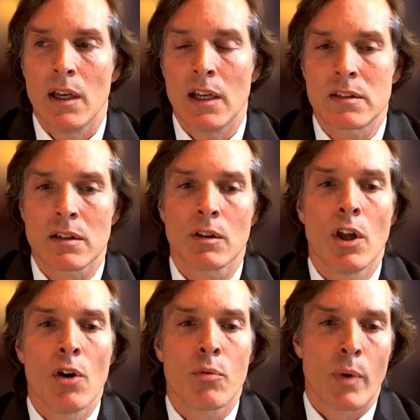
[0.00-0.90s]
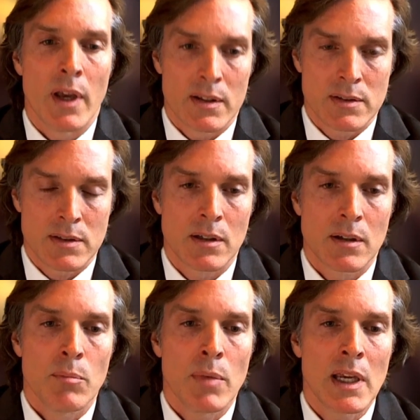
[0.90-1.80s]
it's low risk,
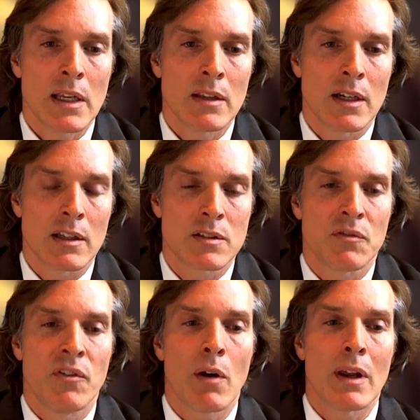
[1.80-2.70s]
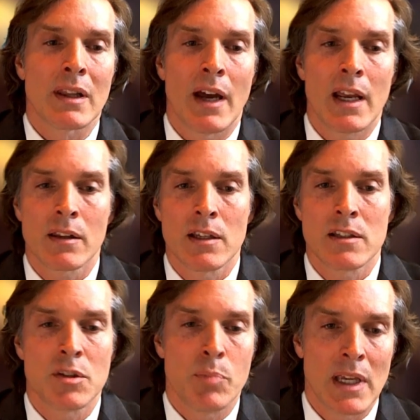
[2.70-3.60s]
meaning that it's very likely
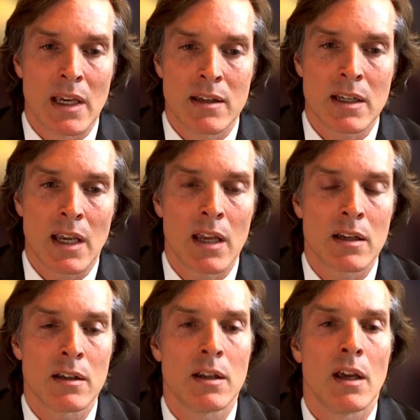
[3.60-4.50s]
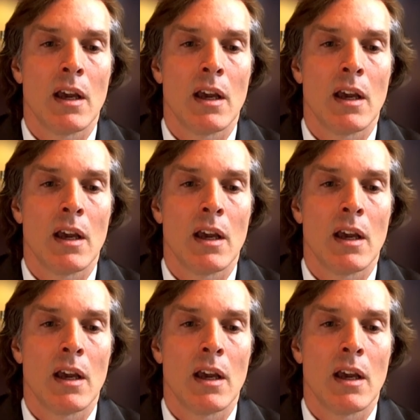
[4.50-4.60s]
to be indicated,